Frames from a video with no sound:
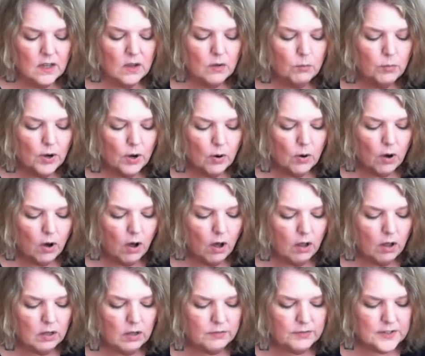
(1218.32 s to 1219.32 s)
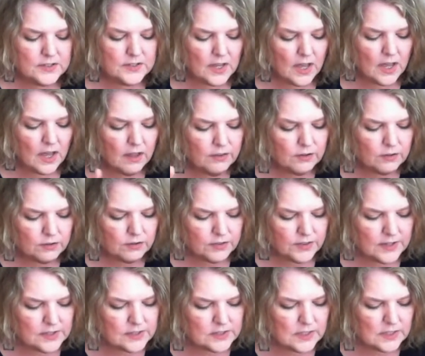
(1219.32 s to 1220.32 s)
but all of these other
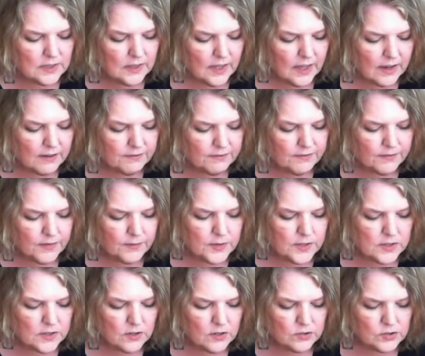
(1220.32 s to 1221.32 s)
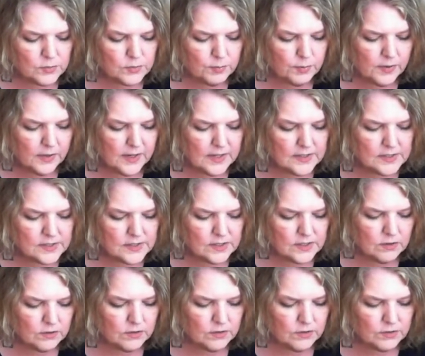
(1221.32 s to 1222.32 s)
things in life, I mean, there's plants
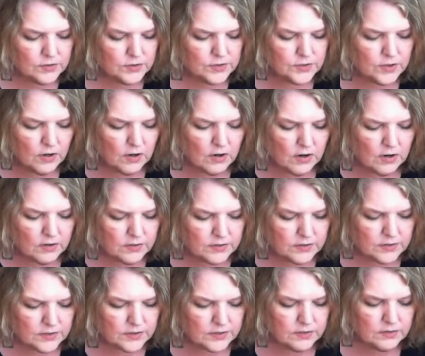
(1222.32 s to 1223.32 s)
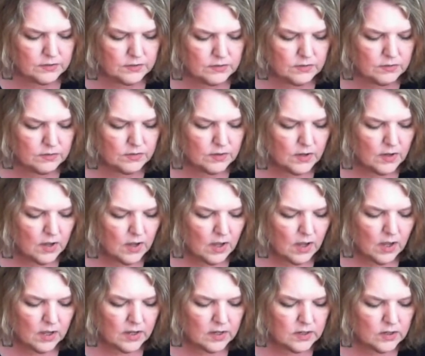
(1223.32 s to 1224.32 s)
here, there's stars, there's,
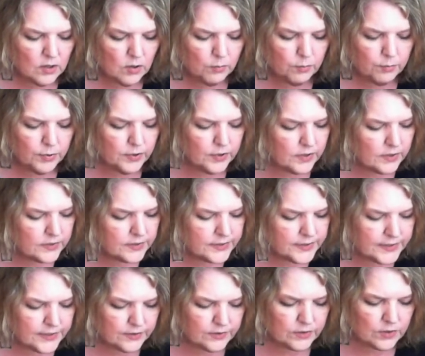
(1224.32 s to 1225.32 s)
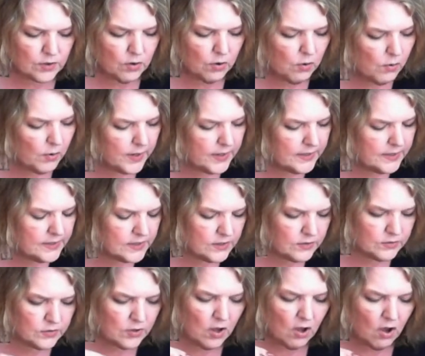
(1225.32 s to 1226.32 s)
you know, books, there's coins,
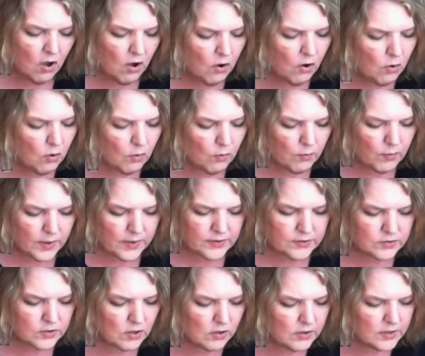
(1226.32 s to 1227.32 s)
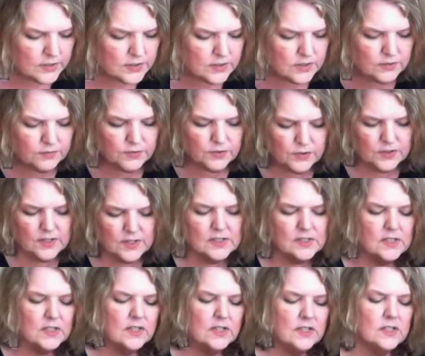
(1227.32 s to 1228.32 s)
there's home, there's all kinds of different things
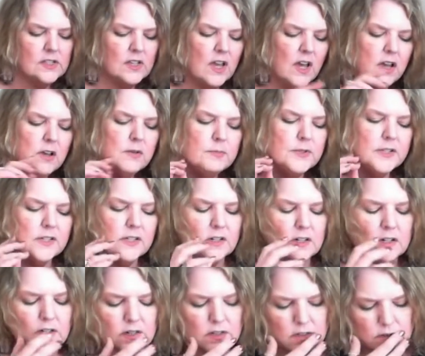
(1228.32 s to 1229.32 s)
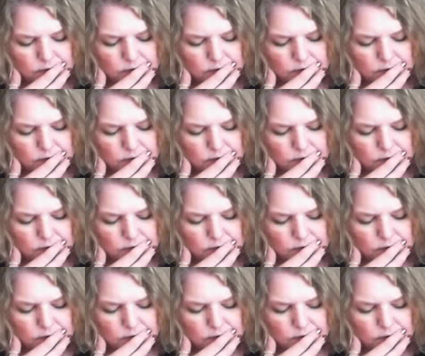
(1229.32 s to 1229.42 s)
in these cups here.